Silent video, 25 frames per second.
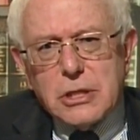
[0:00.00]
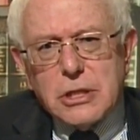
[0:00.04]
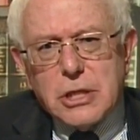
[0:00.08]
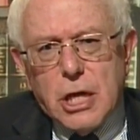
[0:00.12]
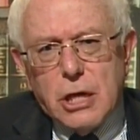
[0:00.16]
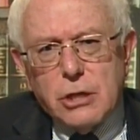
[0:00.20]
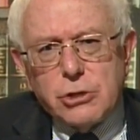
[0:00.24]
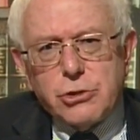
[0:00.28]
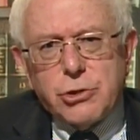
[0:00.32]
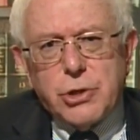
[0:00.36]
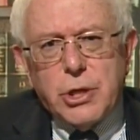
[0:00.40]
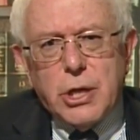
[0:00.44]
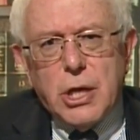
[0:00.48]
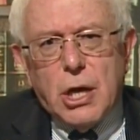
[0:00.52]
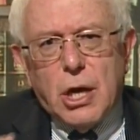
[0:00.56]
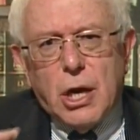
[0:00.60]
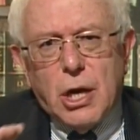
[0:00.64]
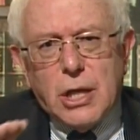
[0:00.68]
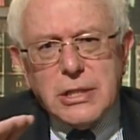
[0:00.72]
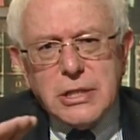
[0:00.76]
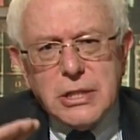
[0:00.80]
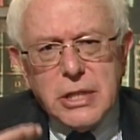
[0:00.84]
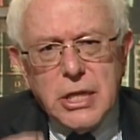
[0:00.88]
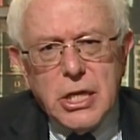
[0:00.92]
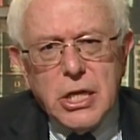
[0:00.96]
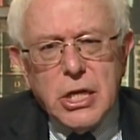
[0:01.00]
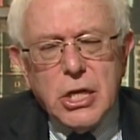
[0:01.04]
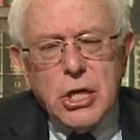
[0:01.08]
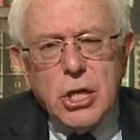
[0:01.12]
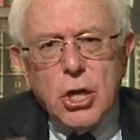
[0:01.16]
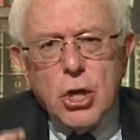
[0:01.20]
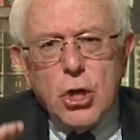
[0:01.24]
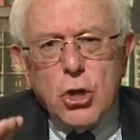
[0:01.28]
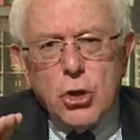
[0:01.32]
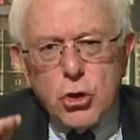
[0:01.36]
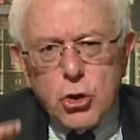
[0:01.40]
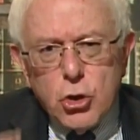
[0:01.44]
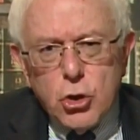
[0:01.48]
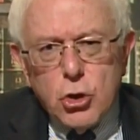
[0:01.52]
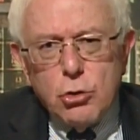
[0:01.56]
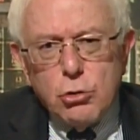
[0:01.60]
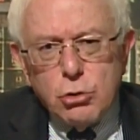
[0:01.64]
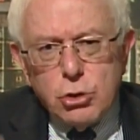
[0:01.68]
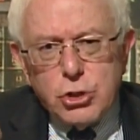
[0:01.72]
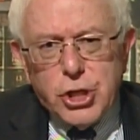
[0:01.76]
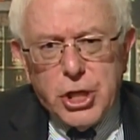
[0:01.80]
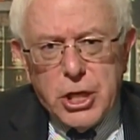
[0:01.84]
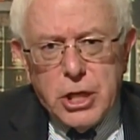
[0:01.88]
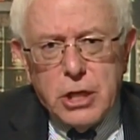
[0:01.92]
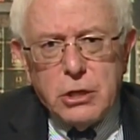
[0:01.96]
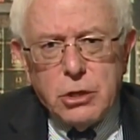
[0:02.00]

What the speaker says: this country are seeing huge